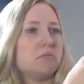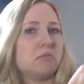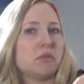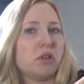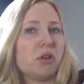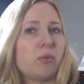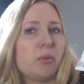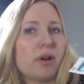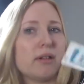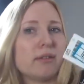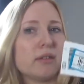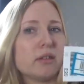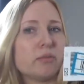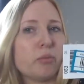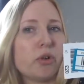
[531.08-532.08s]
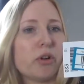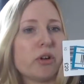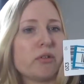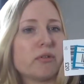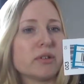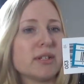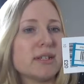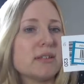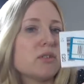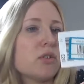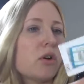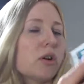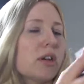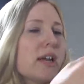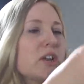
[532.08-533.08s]
Don't know why it says priority
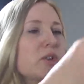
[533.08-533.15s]
stock on it.